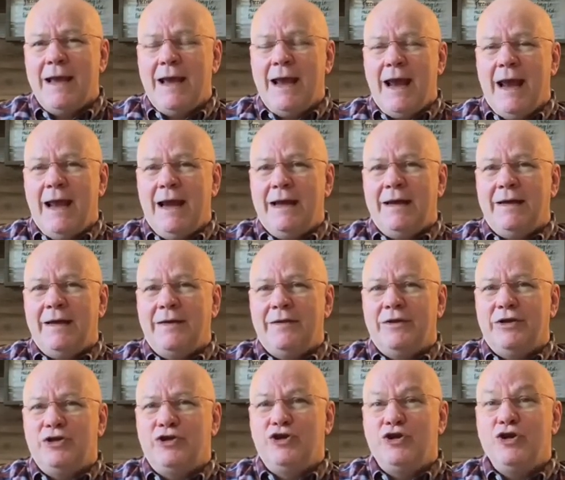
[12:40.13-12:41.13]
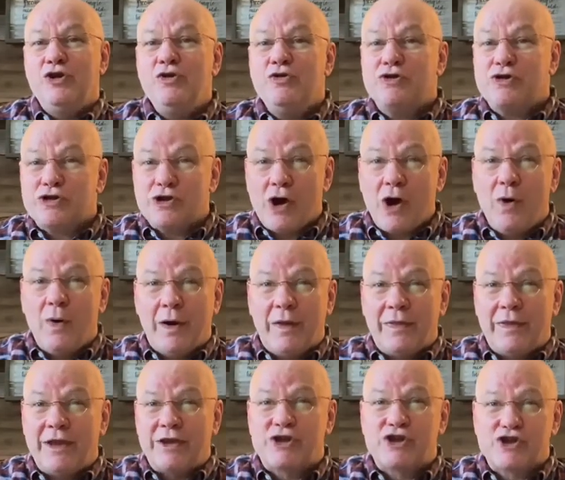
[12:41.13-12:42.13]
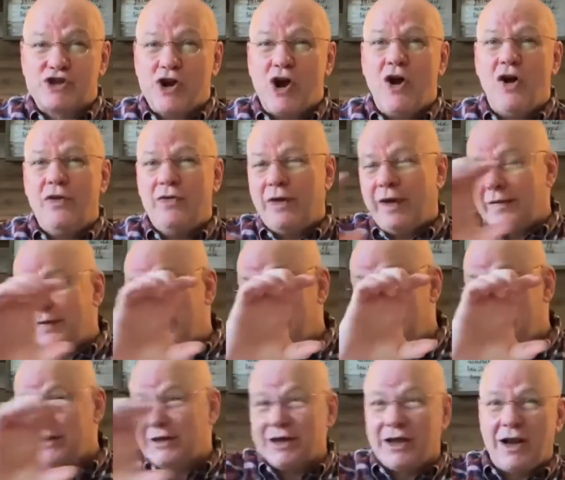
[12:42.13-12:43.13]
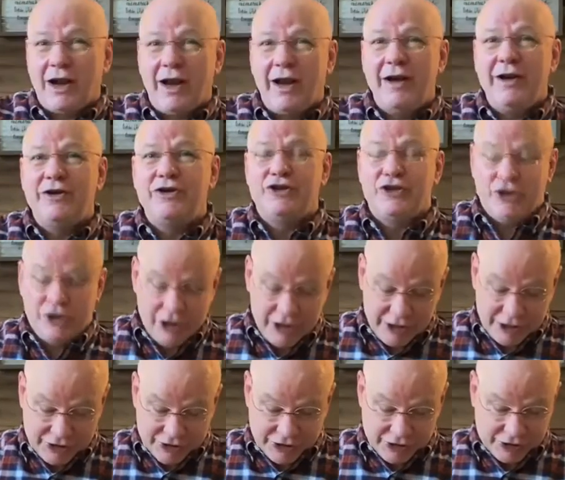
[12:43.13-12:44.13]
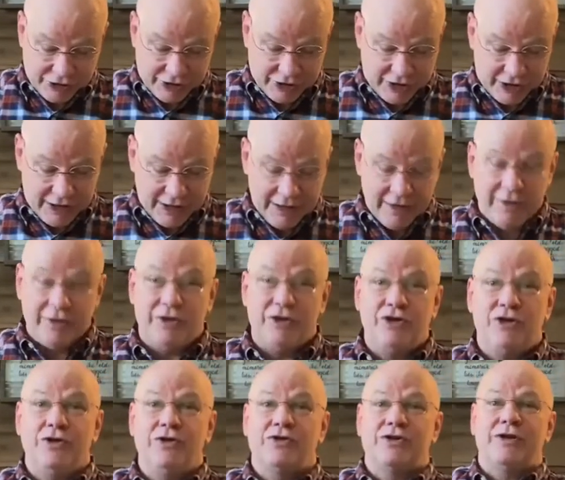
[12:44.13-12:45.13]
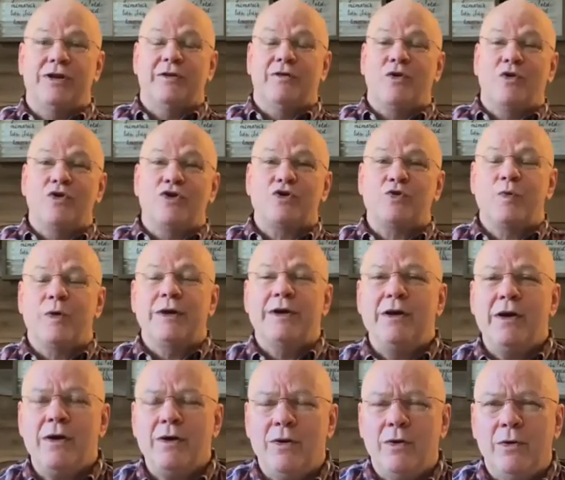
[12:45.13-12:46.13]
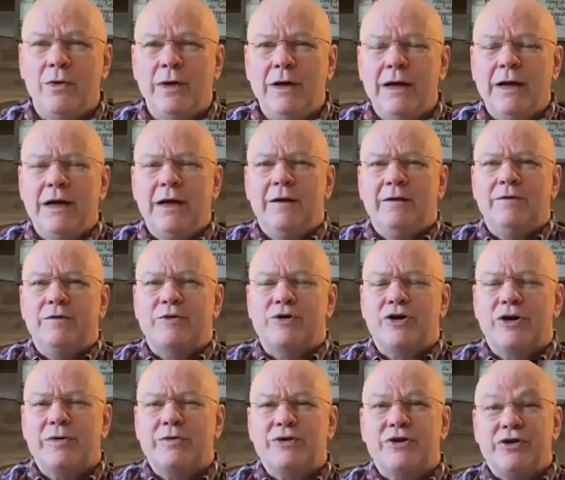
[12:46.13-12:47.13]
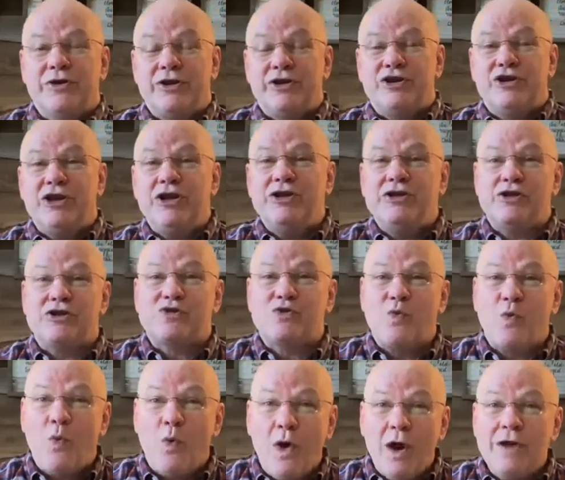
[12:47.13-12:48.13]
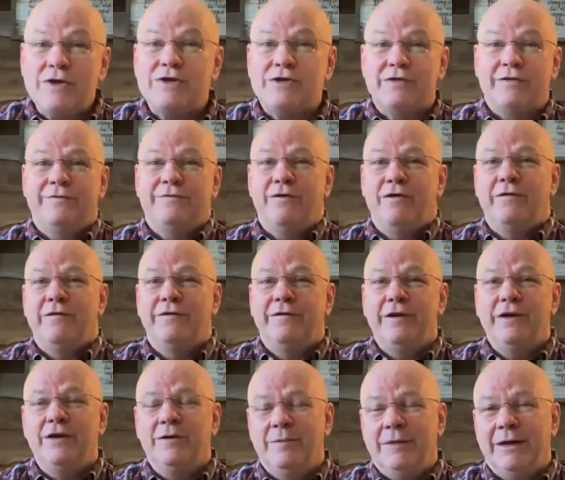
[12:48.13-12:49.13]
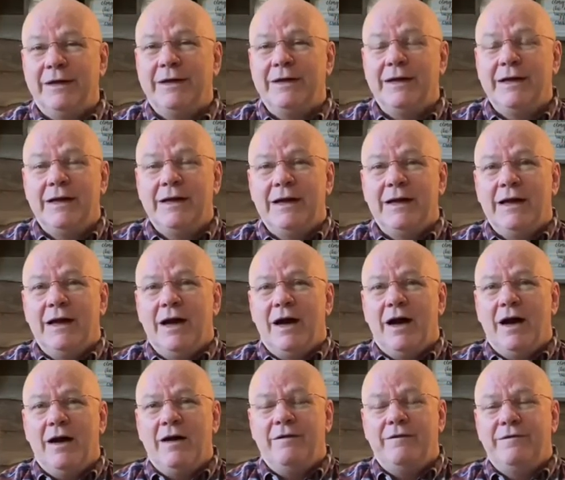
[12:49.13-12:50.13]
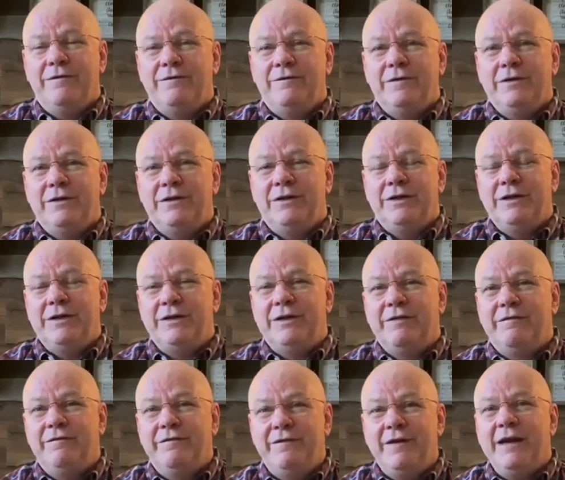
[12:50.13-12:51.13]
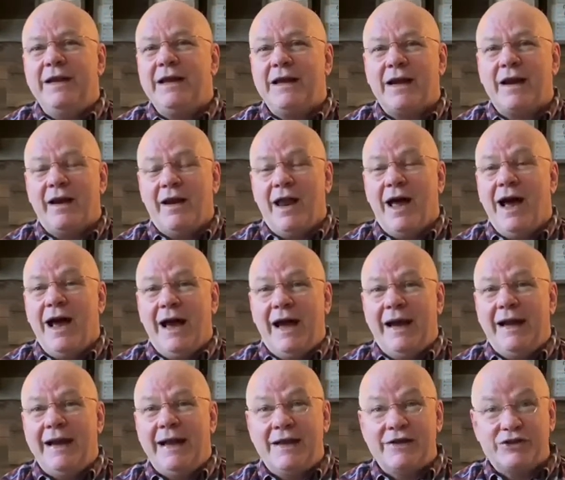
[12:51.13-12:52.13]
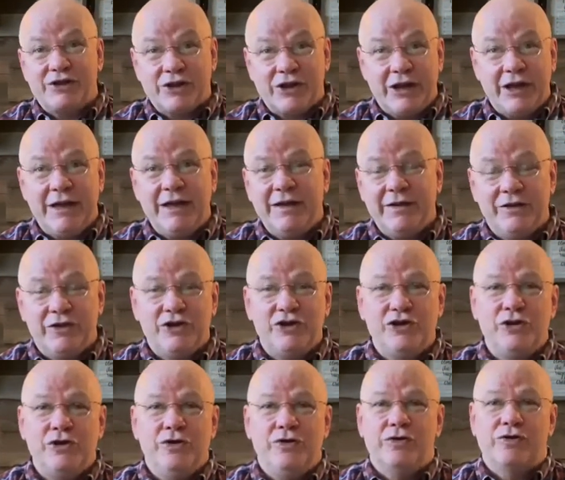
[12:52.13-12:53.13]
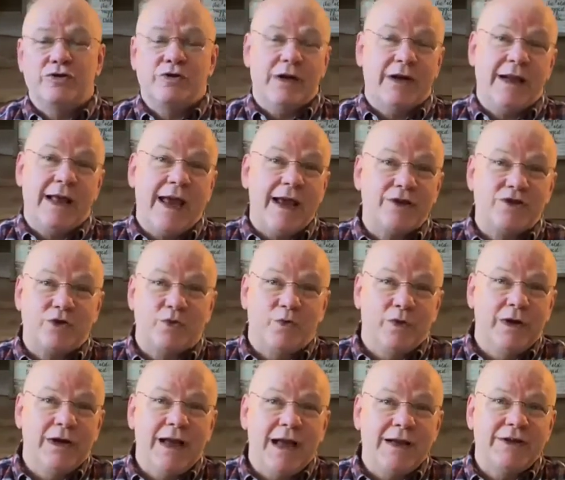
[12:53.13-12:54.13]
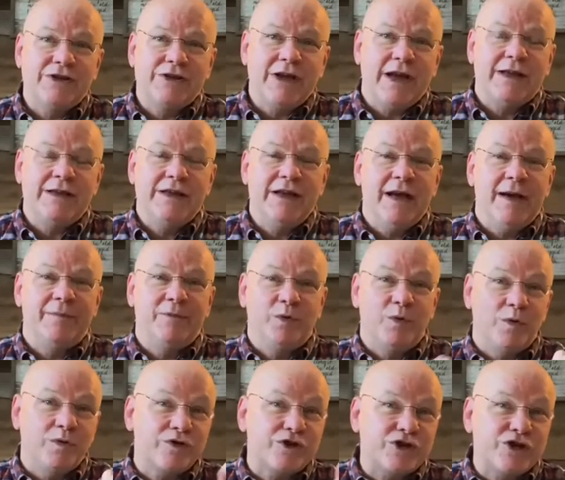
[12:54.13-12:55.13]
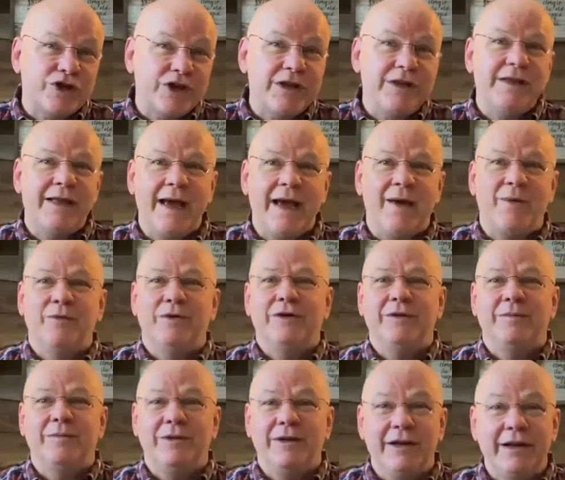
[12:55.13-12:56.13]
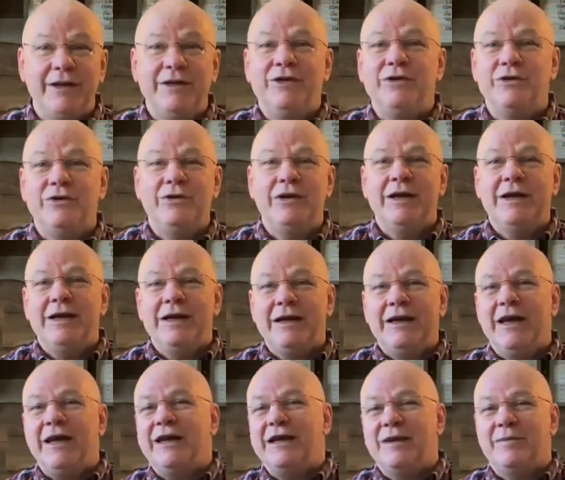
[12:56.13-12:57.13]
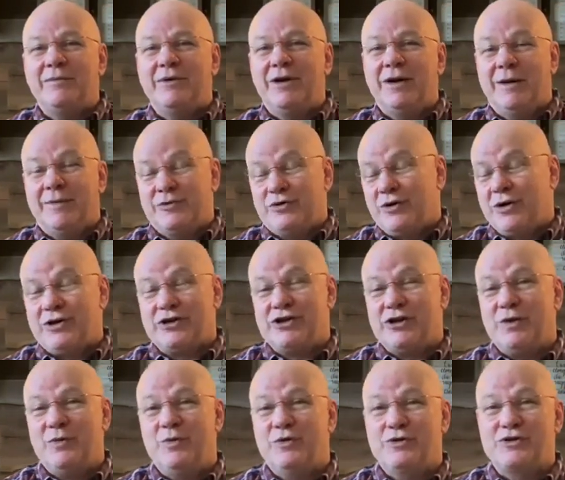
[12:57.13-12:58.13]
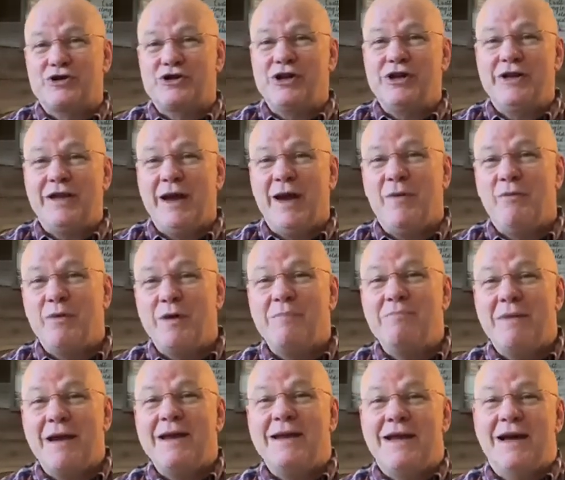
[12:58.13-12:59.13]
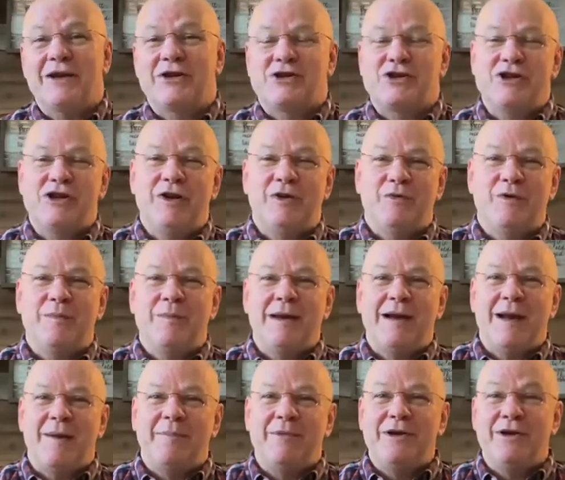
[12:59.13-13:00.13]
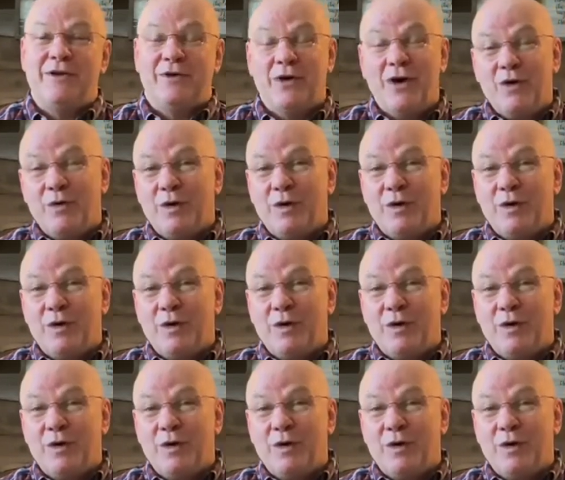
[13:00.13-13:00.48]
And the Jews saw it. They saw that he had declared Jesus the King of the Jews. Now, of course, we know from Scripture that Jesus was the fulfillment of the Davidic line as the King of the Jews. And he hasn't realized that yet, but we'll see that when the millennial kingdom comes. Or I say we'll see that. We may not see it. We may not be here.